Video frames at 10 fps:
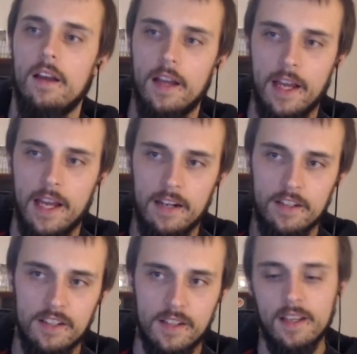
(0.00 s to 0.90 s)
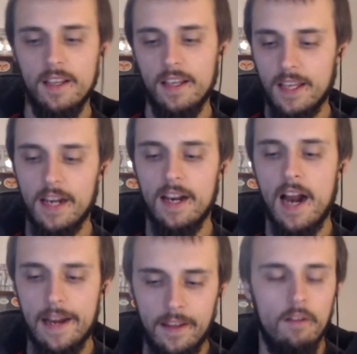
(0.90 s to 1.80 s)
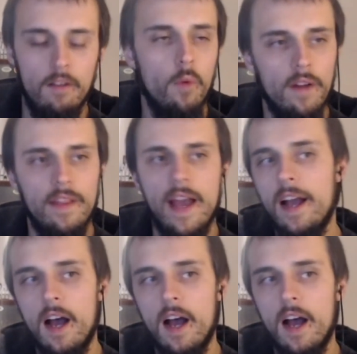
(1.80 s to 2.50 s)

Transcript: and just get an idea of where that